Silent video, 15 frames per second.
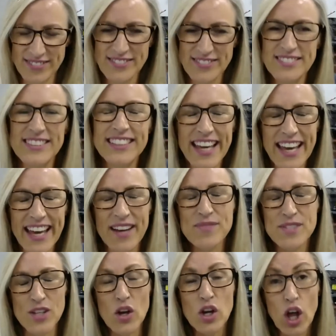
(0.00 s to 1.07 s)
Yeah,
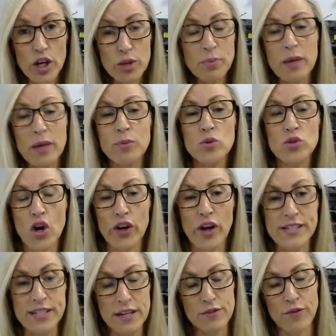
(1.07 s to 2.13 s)
so a lot of people don't
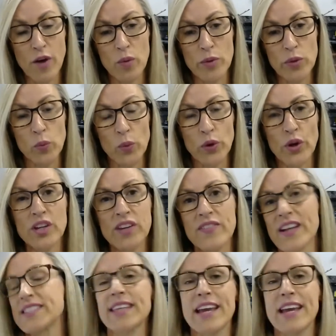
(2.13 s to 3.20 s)
identify with the word, and
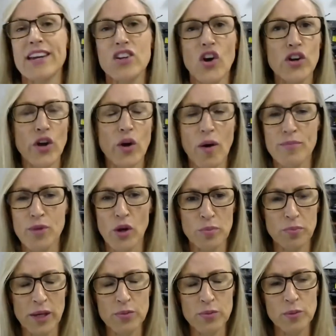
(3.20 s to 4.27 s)
they'd say, no, I'm not a
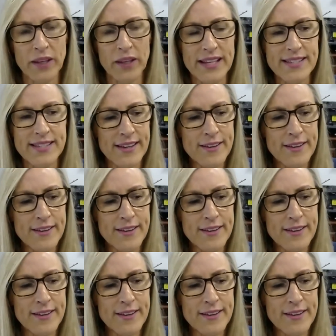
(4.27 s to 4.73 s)
people pleaser.